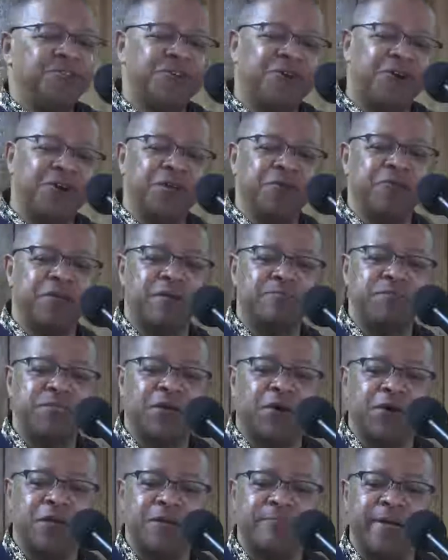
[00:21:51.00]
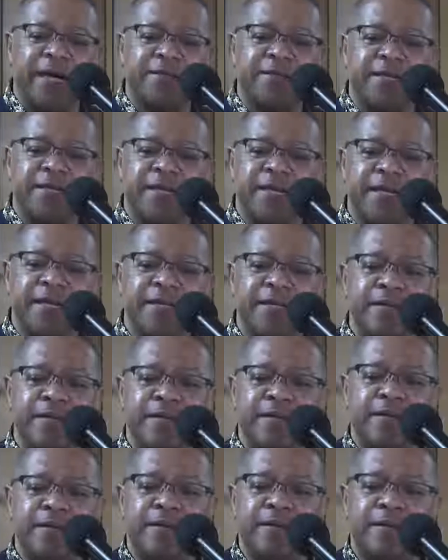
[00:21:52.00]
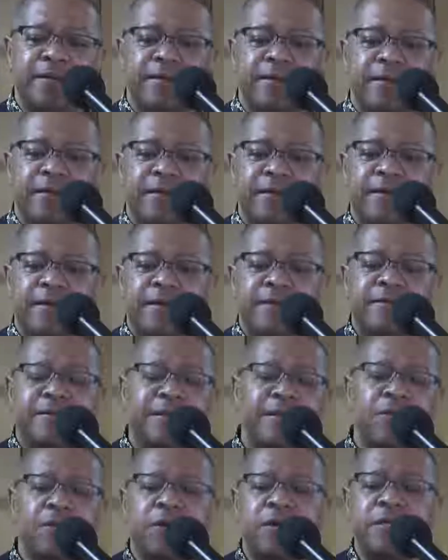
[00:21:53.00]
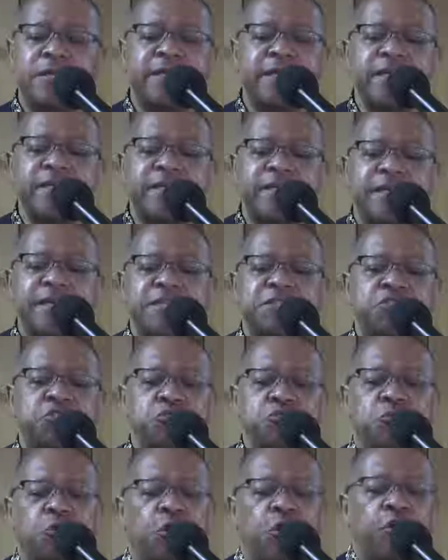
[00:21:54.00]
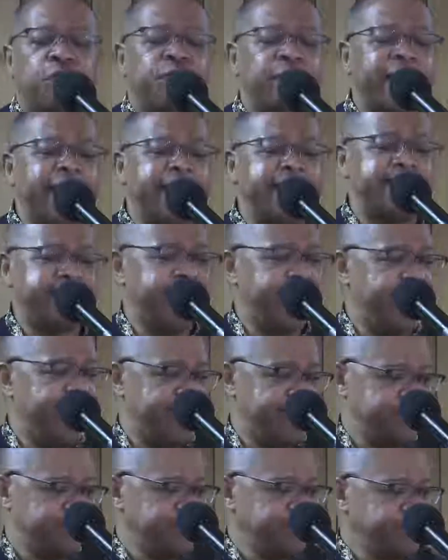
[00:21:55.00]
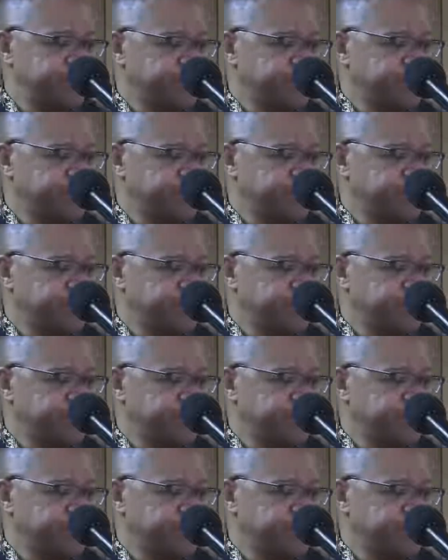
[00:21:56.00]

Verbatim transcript: Do y'all hear what I'm talking about today? The Lord can cut you off like that.